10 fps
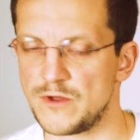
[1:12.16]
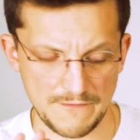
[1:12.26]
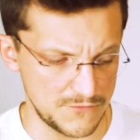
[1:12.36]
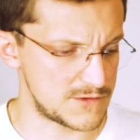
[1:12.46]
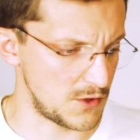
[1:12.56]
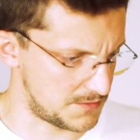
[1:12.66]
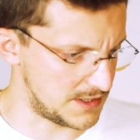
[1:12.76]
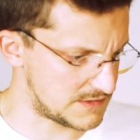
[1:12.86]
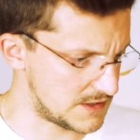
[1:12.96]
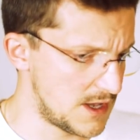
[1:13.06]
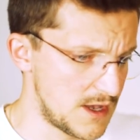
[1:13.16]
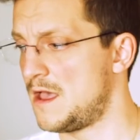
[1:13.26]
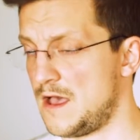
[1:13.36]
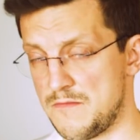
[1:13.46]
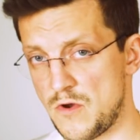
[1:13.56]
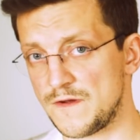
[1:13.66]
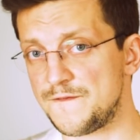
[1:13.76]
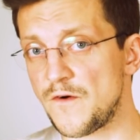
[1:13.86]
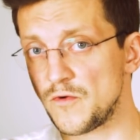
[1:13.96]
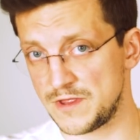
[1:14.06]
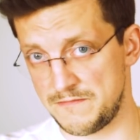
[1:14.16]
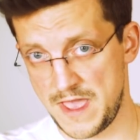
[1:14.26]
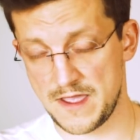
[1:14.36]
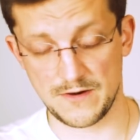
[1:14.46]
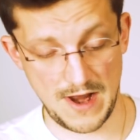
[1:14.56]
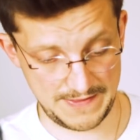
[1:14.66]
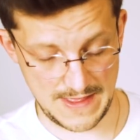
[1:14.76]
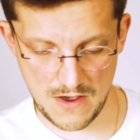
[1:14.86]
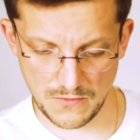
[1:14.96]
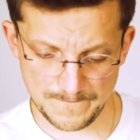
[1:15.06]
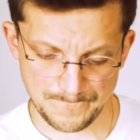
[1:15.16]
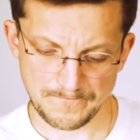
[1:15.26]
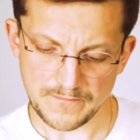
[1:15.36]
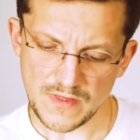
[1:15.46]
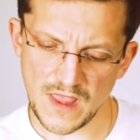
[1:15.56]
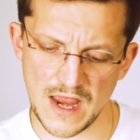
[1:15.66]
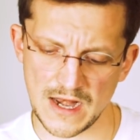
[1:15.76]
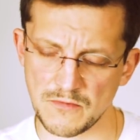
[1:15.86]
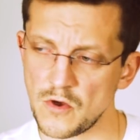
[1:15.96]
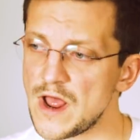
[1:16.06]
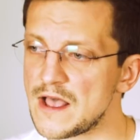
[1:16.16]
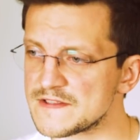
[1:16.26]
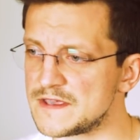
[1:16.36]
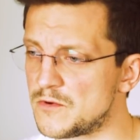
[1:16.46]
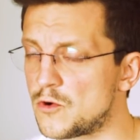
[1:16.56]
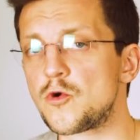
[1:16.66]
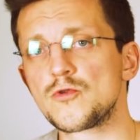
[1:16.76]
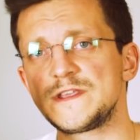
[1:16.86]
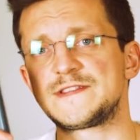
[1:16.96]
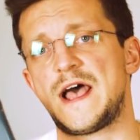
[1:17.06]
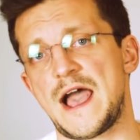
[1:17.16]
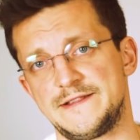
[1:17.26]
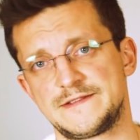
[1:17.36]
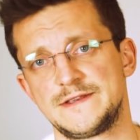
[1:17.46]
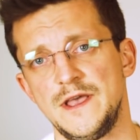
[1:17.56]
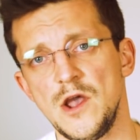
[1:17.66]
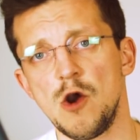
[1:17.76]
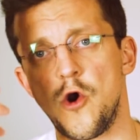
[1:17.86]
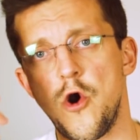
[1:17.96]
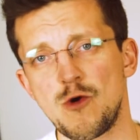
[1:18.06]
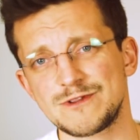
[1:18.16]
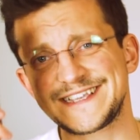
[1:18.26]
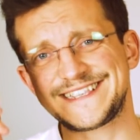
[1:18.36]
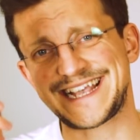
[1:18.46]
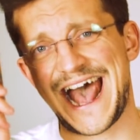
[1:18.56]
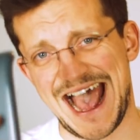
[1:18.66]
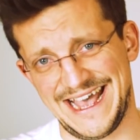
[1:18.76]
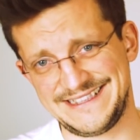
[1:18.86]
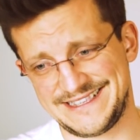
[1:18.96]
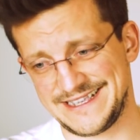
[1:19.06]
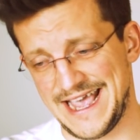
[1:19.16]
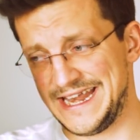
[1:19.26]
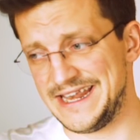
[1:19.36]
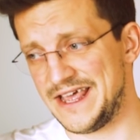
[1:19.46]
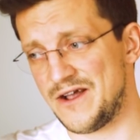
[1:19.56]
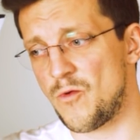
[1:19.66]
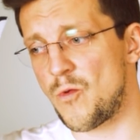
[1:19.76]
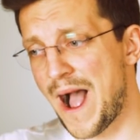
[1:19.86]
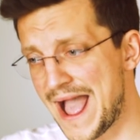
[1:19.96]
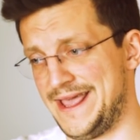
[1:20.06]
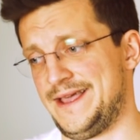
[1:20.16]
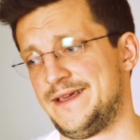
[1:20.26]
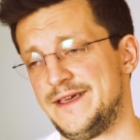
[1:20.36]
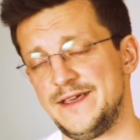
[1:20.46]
We have to stop this. I'm gonna phone the mayor right now and I'm gonna ask him who decides. Who decides and why?